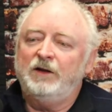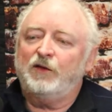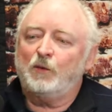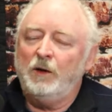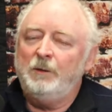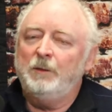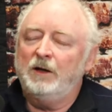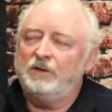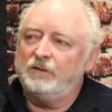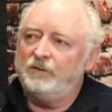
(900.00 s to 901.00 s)
three
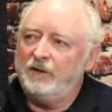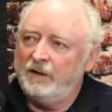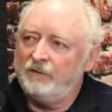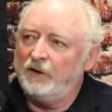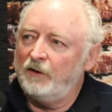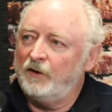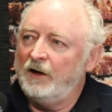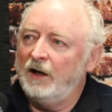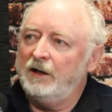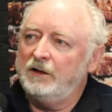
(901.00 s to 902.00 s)
months of every other
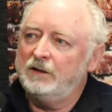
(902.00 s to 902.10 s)
night.